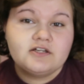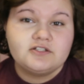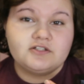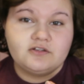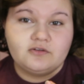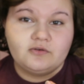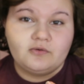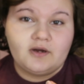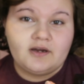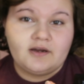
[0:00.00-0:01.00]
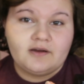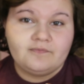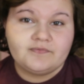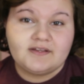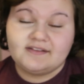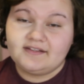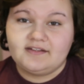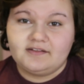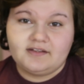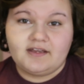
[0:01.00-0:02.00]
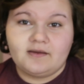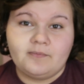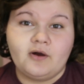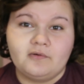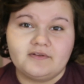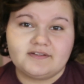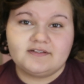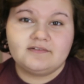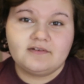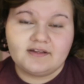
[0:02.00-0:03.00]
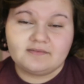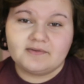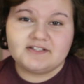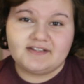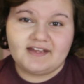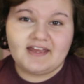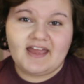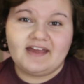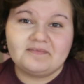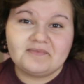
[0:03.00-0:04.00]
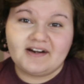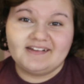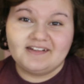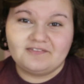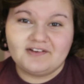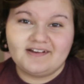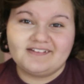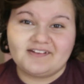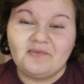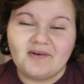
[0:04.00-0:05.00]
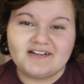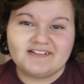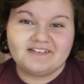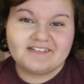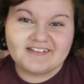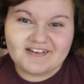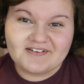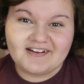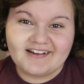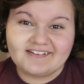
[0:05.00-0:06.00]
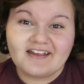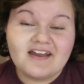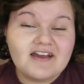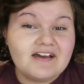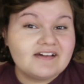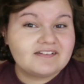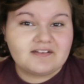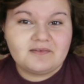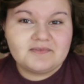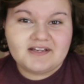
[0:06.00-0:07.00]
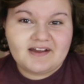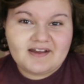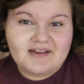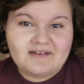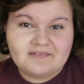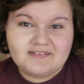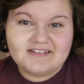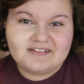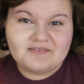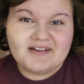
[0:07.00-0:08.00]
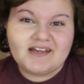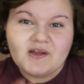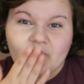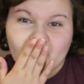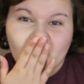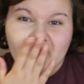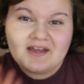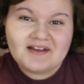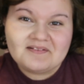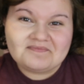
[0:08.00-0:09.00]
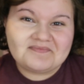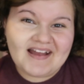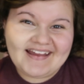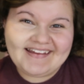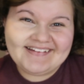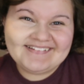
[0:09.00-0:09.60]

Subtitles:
to consistently post as much as I can. But I love you guys so much, and I'll see you guys sometime this week. Bye.